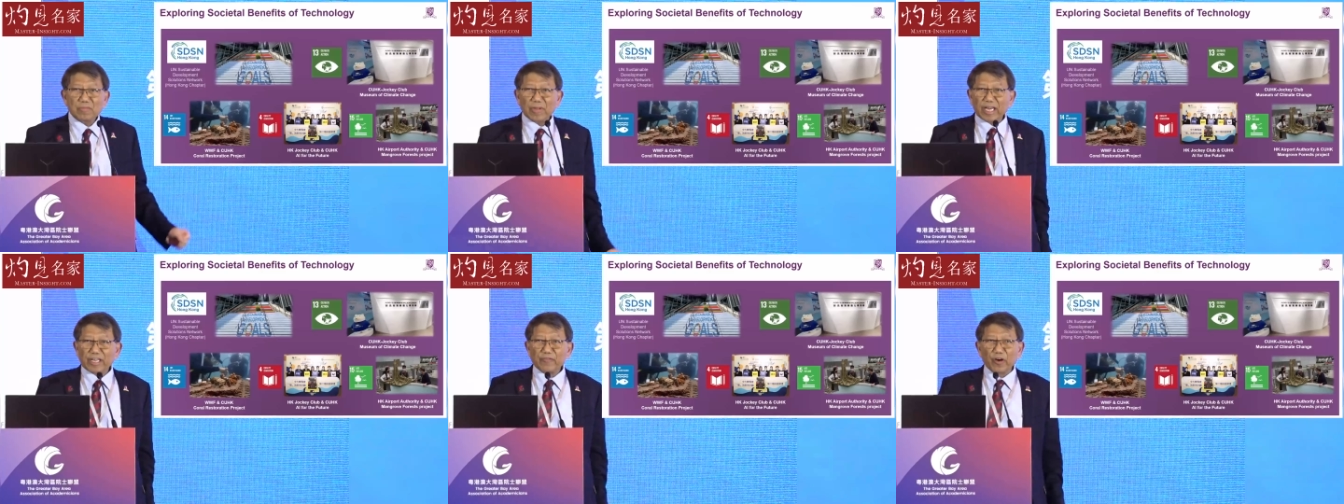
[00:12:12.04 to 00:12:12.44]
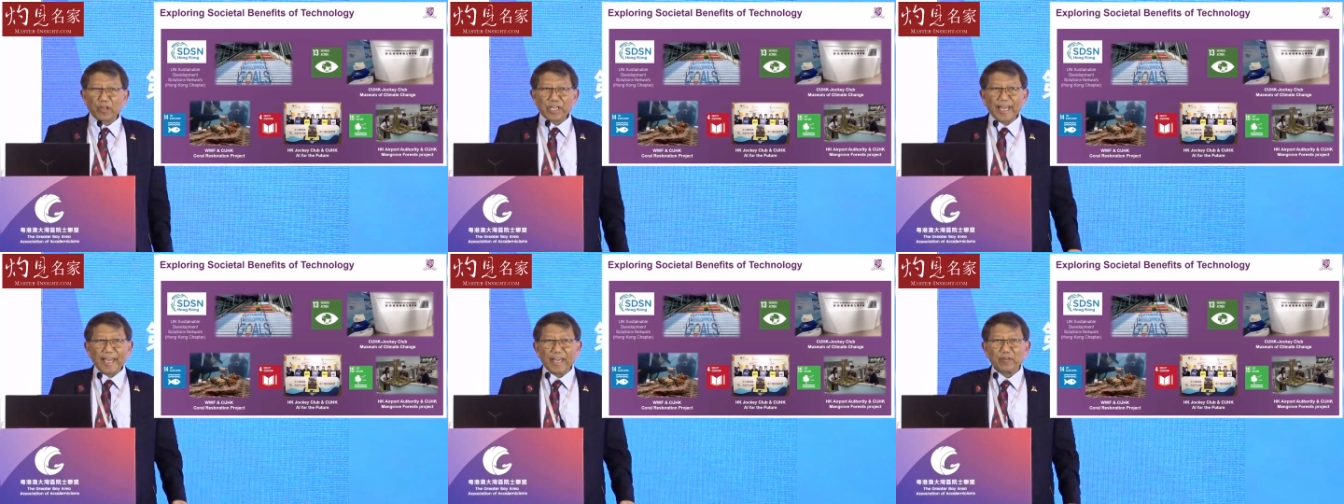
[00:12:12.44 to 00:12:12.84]
Life
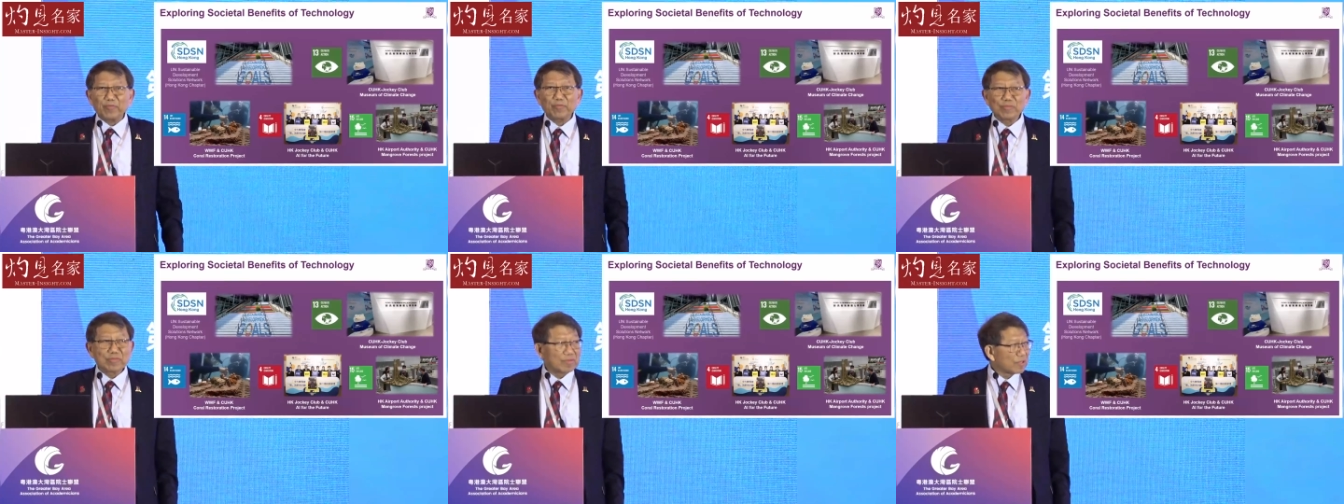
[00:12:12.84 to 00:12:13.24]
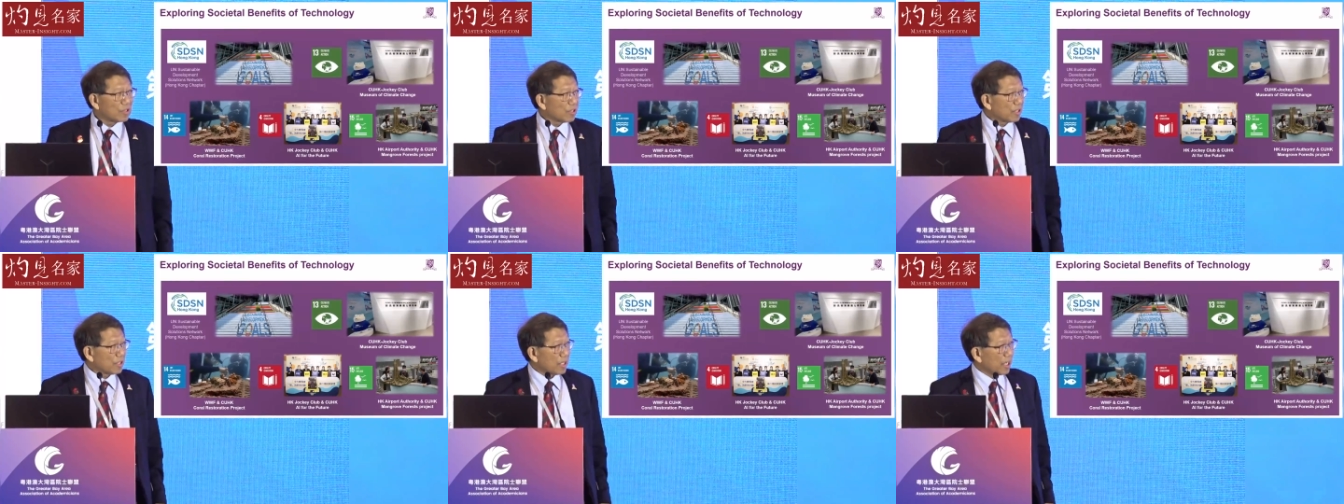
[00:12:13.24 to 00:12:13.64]
on Land,
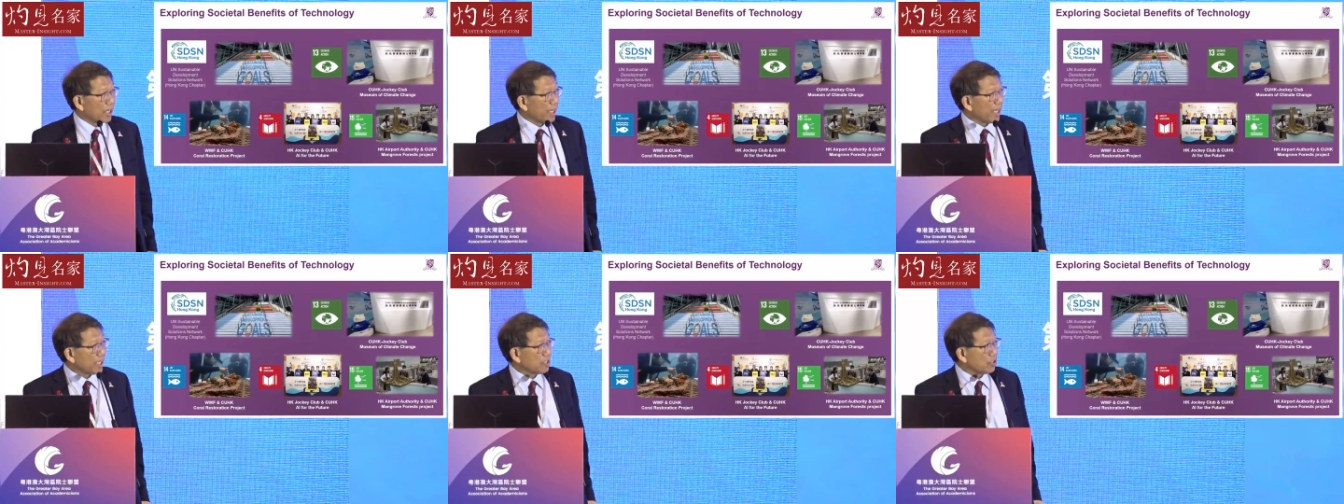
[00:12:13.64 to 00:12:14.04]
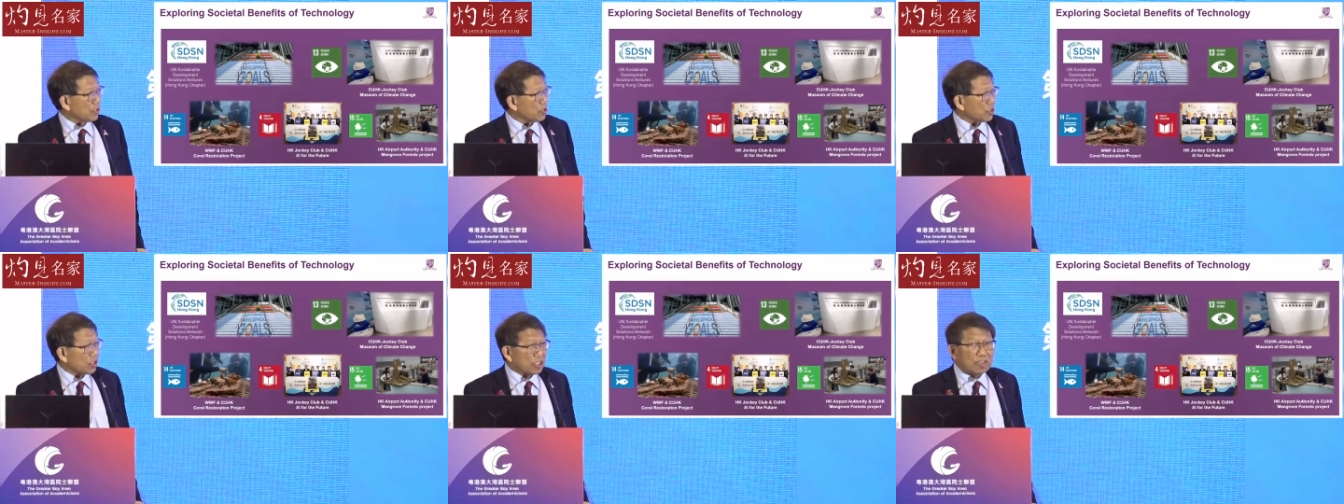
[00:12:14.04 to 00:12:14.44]
uh,
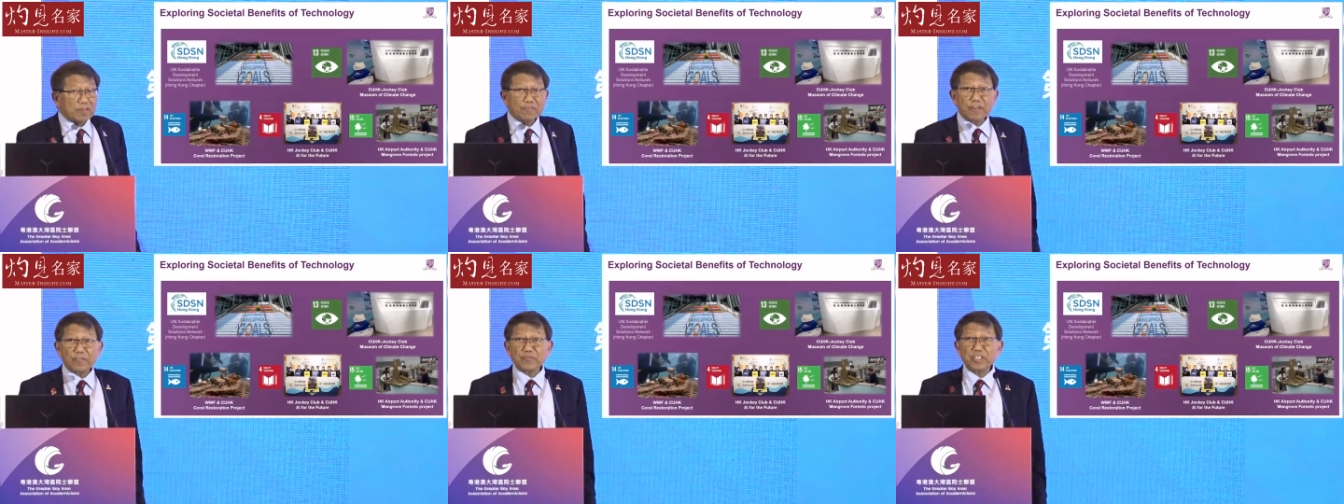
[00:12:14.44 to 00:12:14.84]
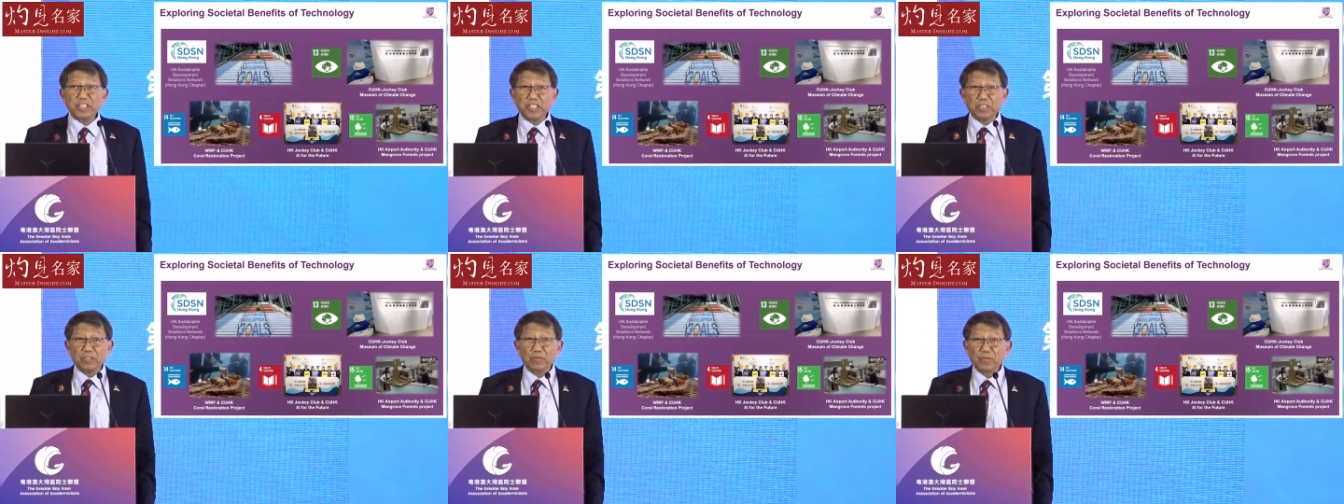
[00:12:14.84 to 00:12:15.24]
SDG
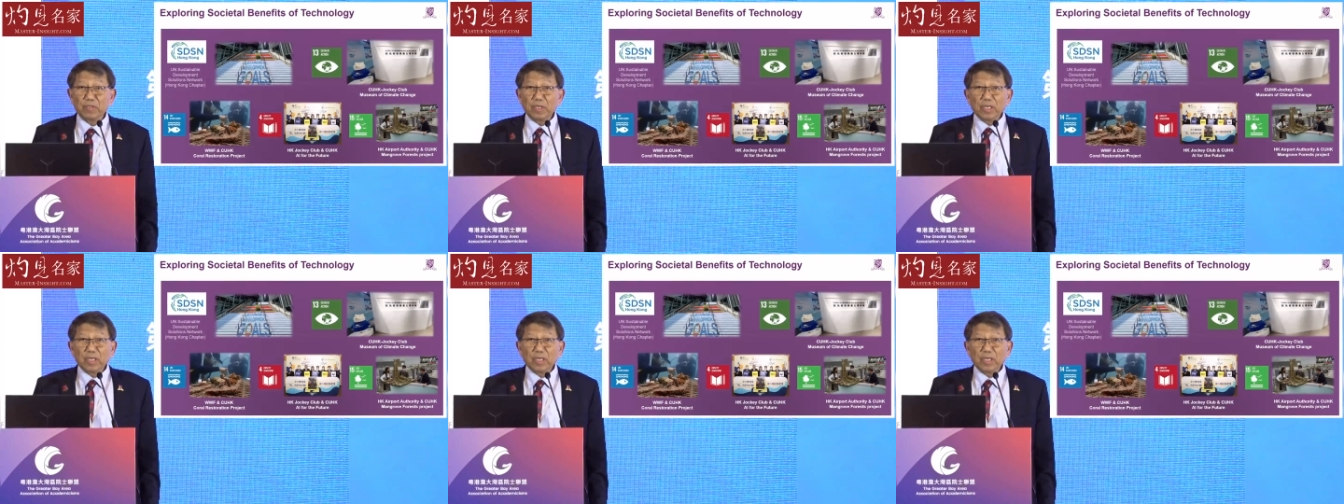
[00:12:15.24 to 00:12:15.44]
15.